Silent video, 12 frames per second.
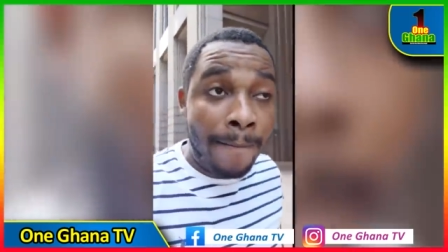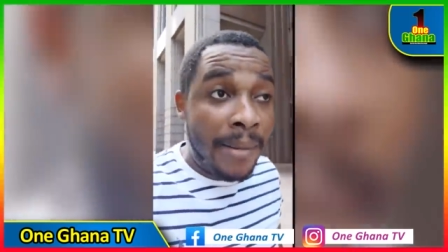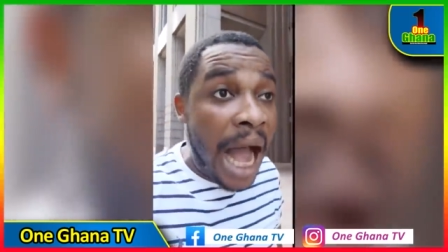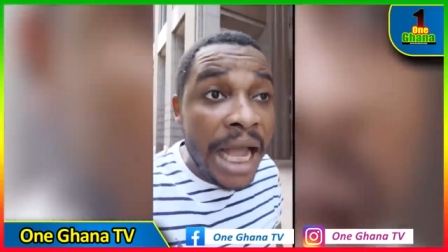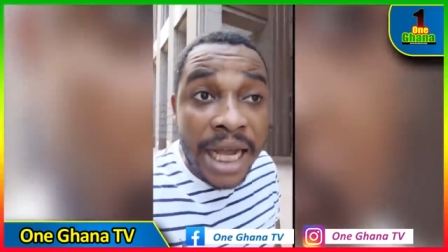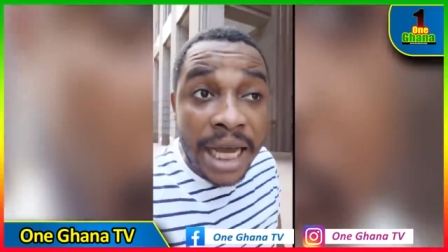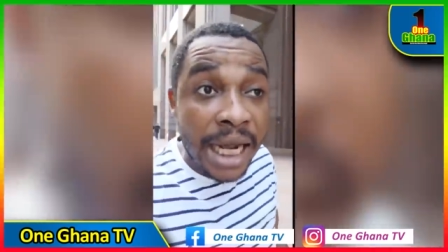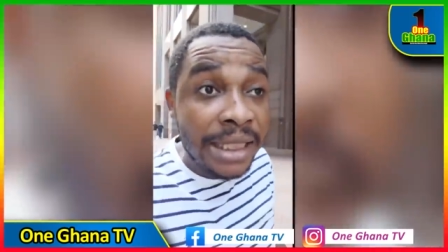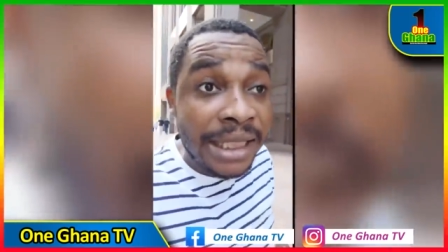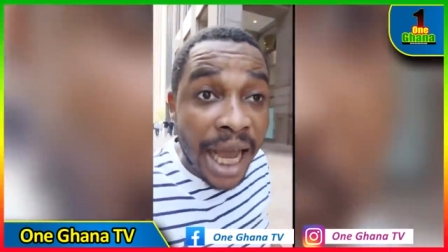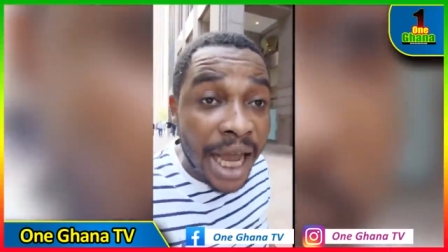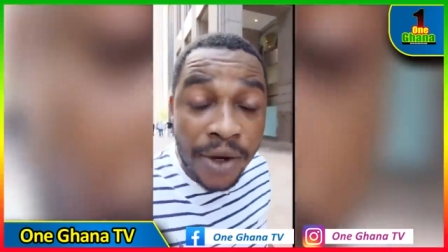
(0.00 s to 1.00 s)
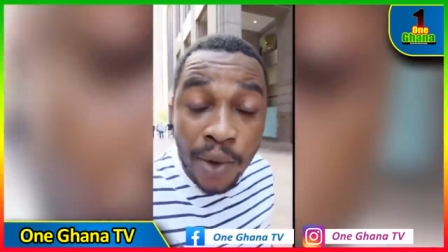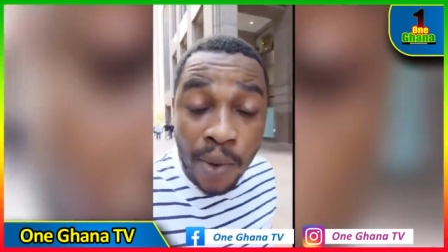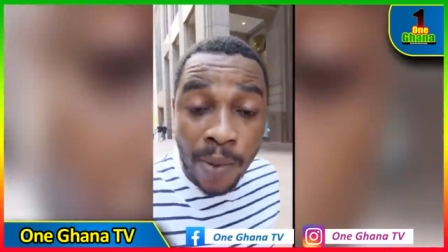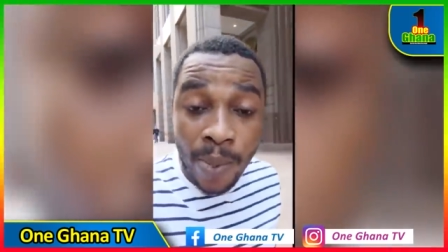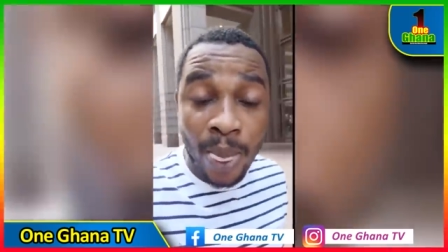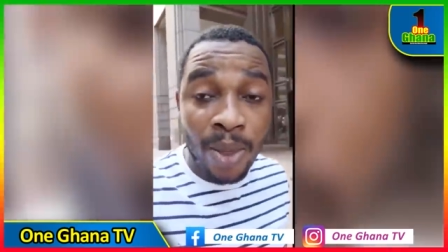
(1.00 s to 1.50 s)
I gotta tell you,
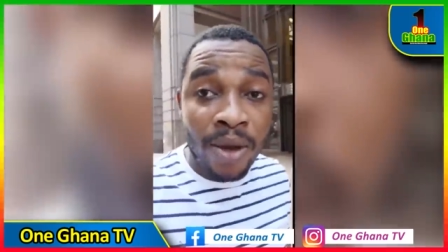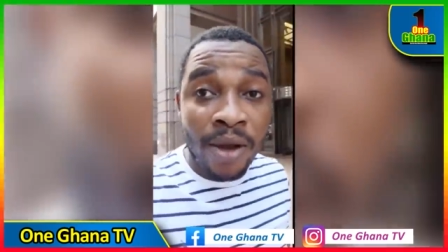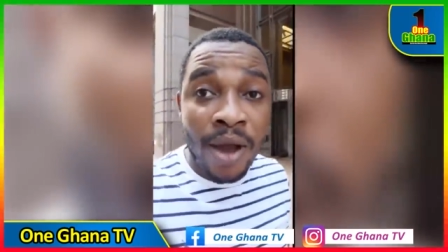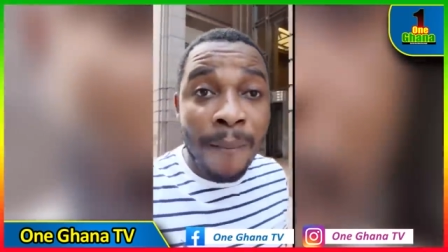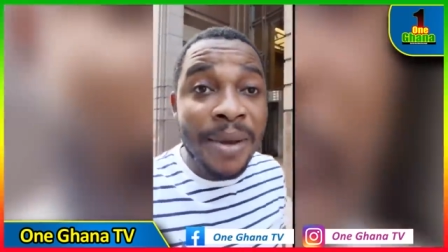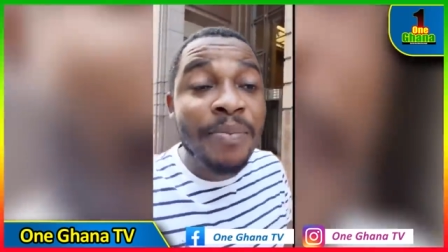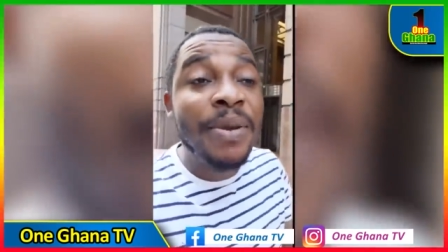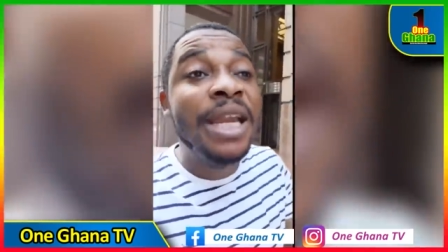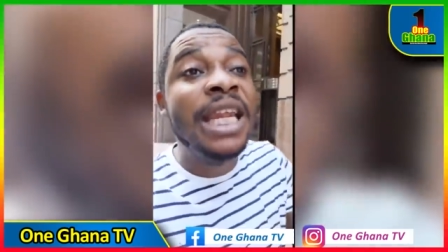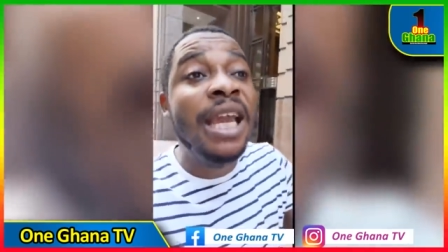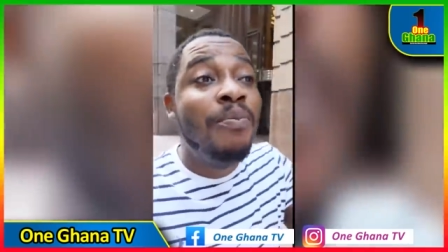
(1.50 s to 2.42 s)
Bibini